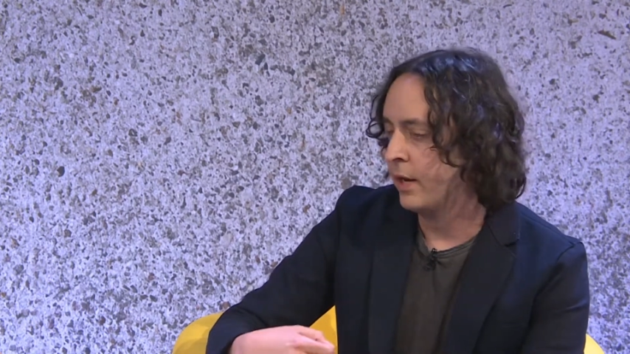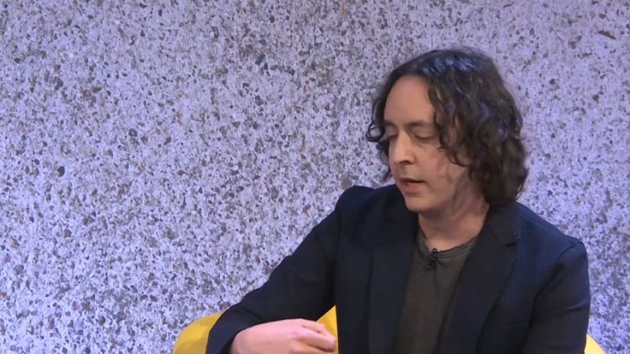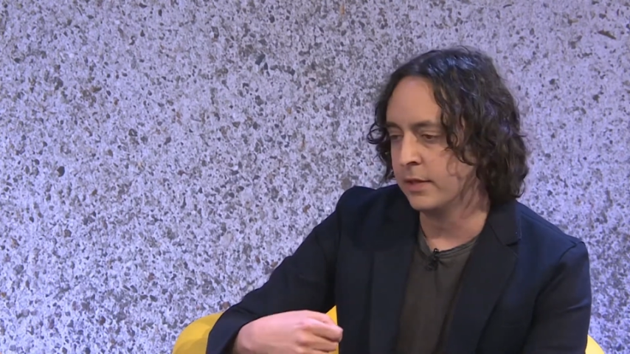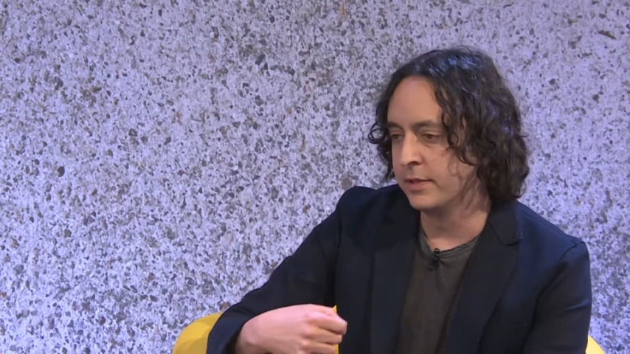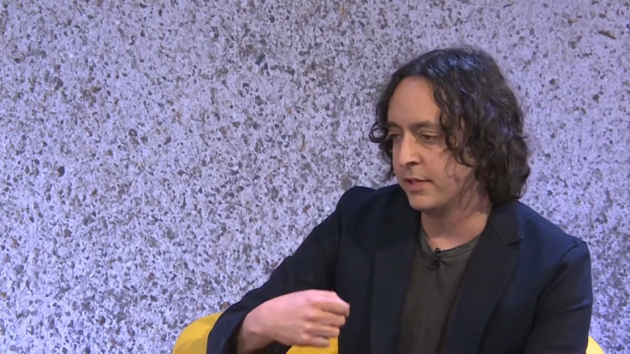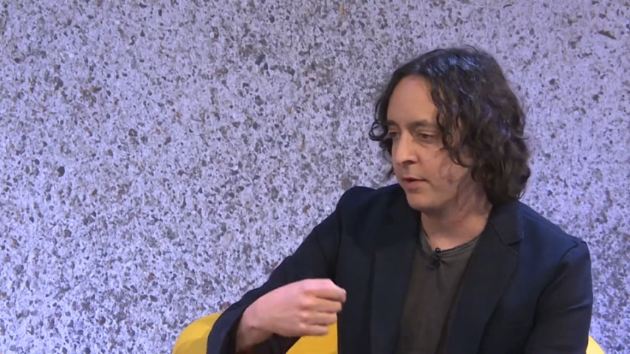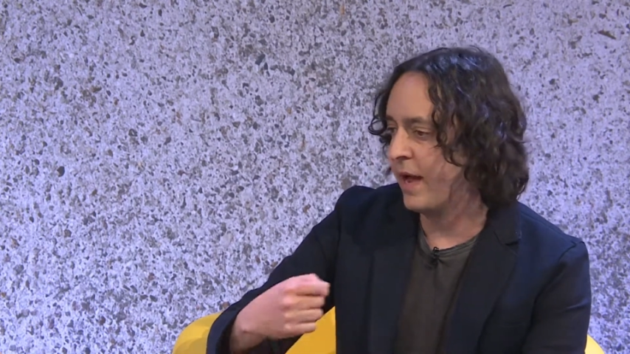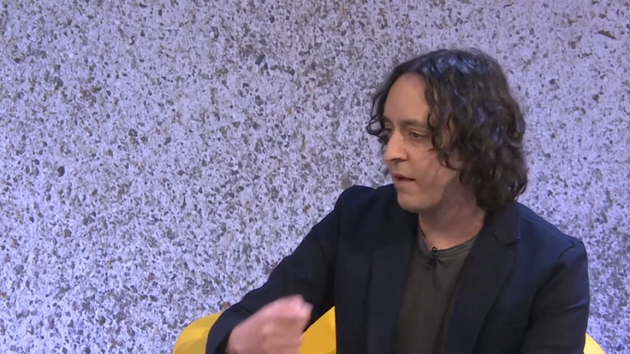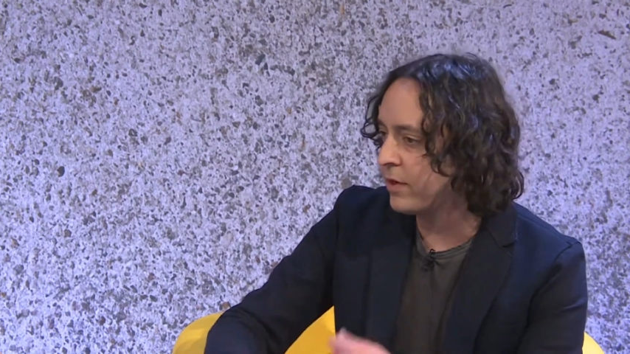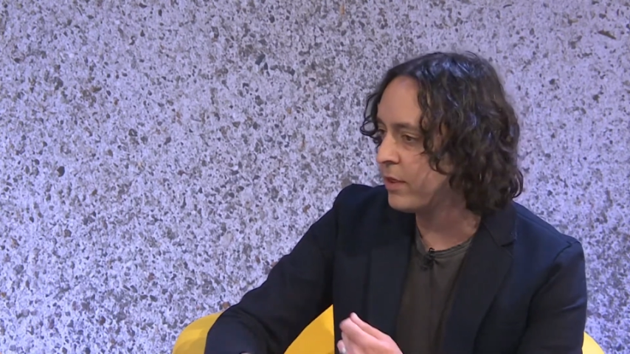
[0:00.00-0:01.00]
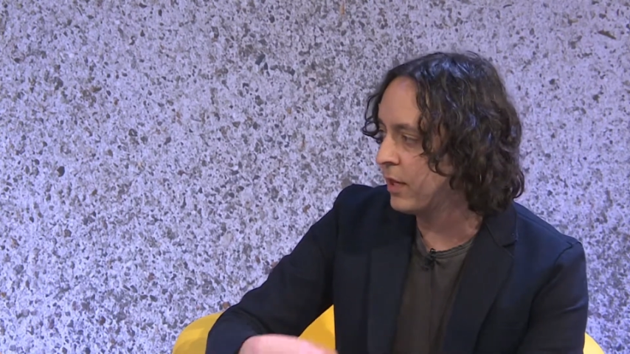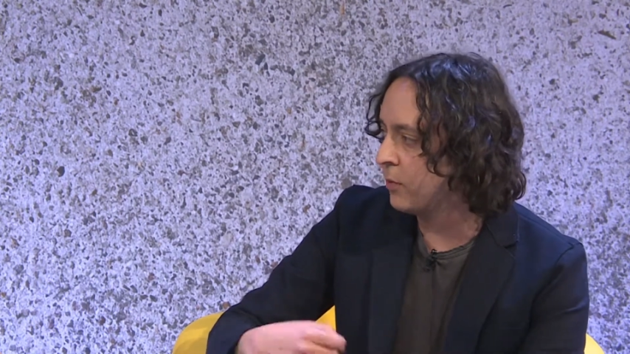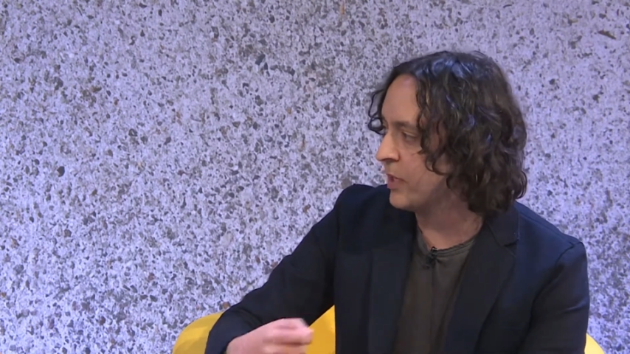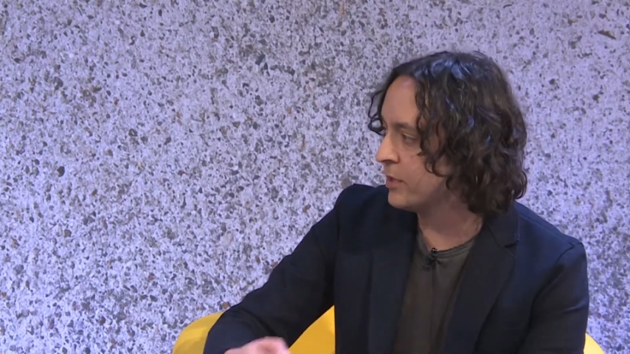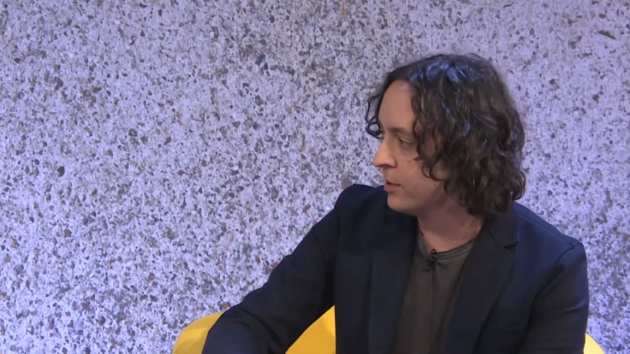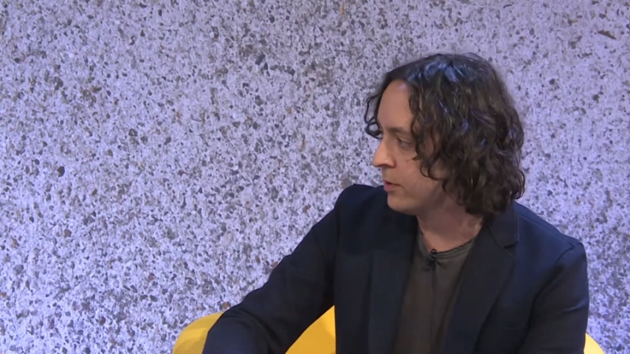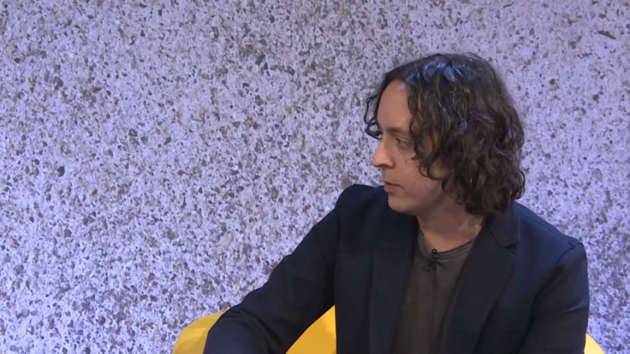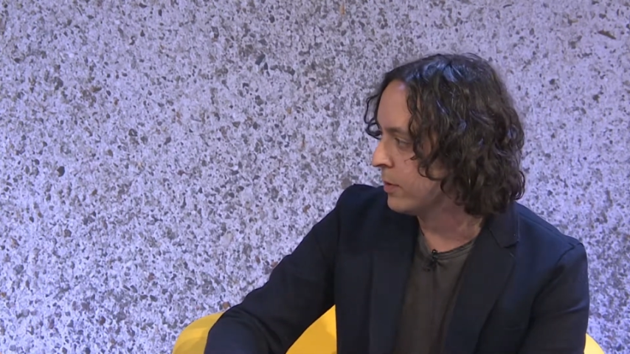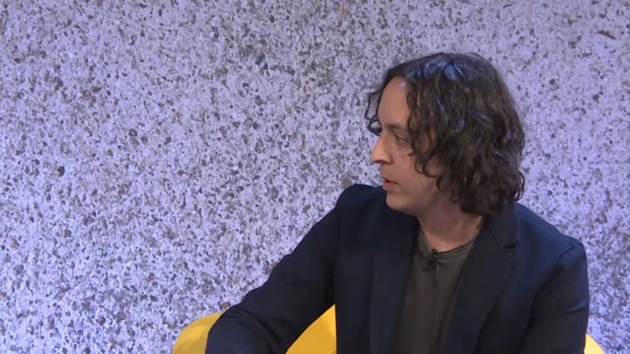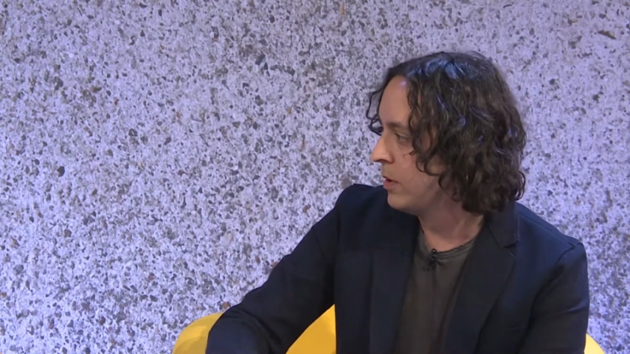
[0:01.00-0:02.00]
And you know, everything we
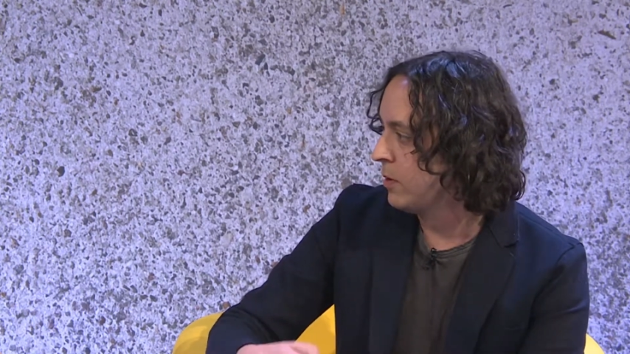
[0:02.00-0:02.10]
do,